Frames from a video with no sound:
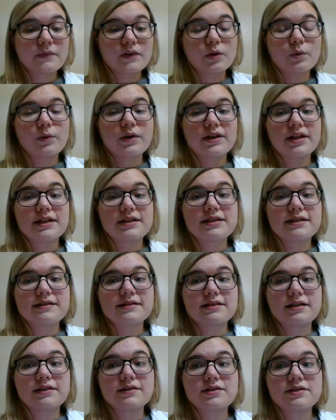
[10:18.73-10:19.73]
where they
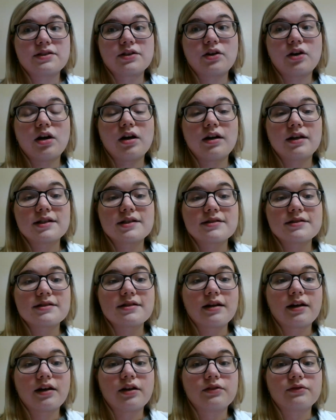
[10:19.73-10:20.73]
discussed the cost
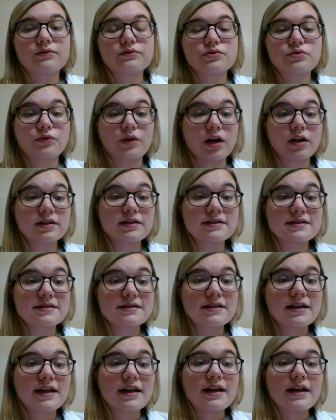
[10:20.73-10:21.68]
of drugs,